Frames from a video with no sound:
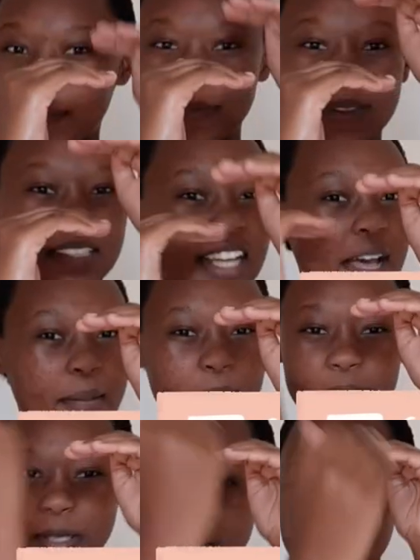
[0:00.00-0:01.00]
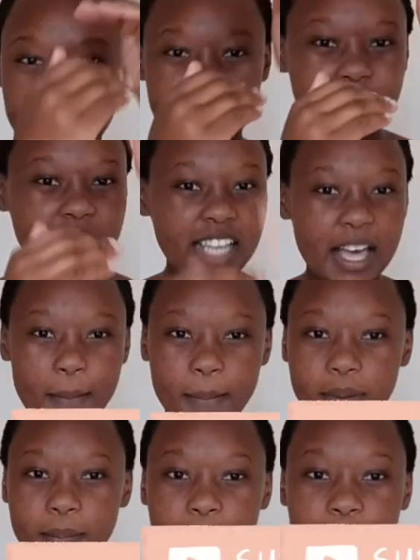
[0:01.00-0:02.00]
building up.
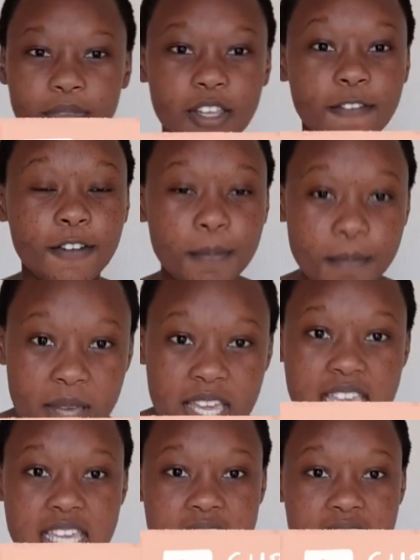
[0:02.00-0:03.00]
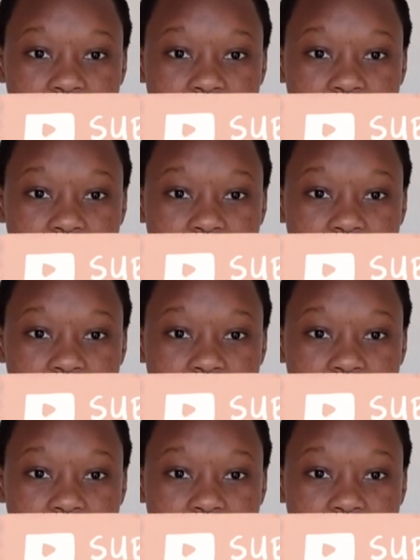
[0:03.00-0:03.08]
Even me.